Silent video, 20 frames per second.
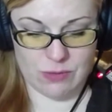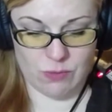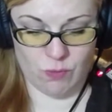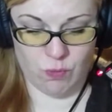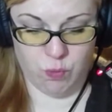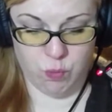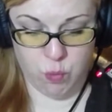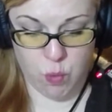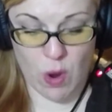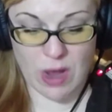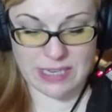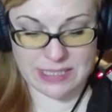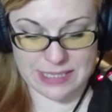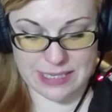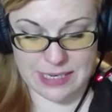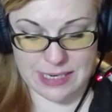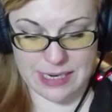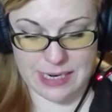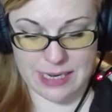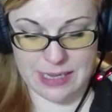
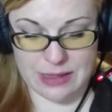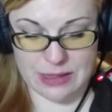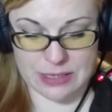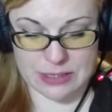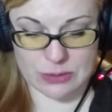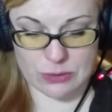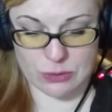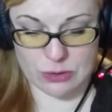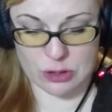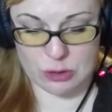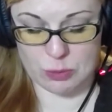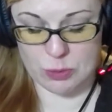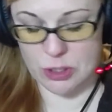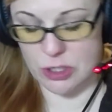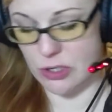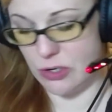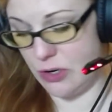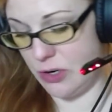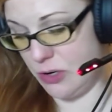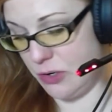wasn't in the source
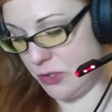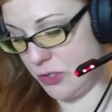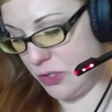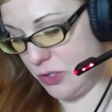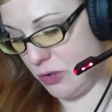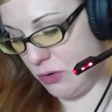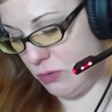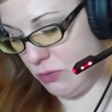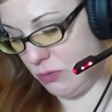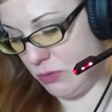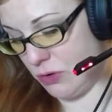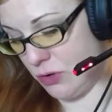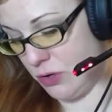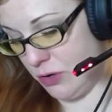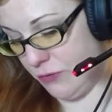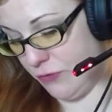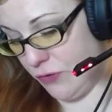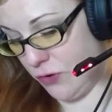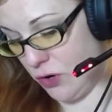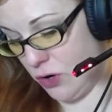material. So
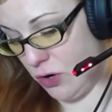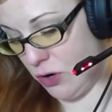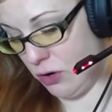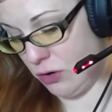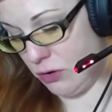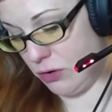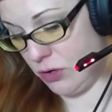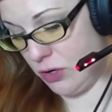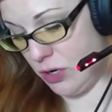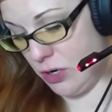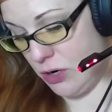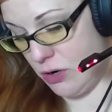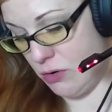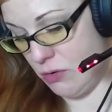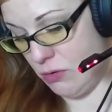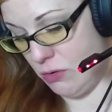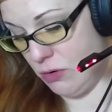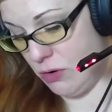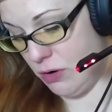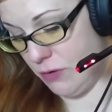good for her, you
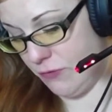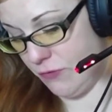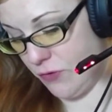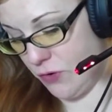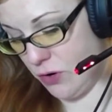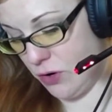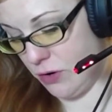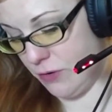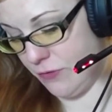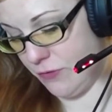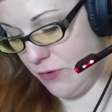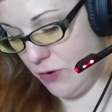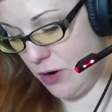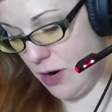know, good for her for